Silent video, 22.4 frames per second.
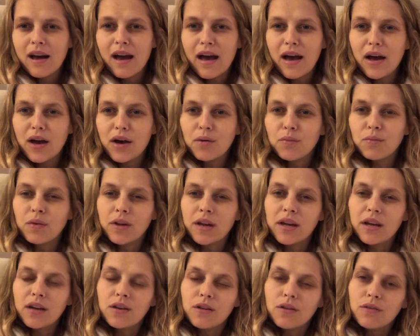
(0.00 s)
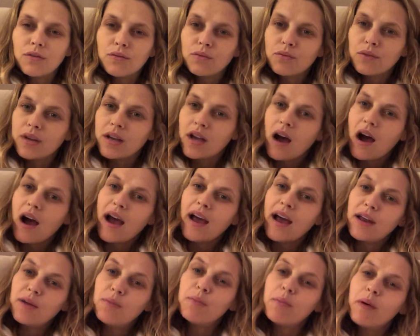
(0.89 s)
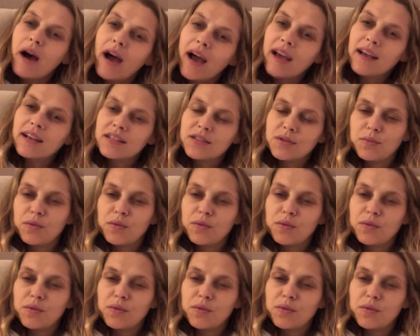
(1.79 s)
and we hired bikes,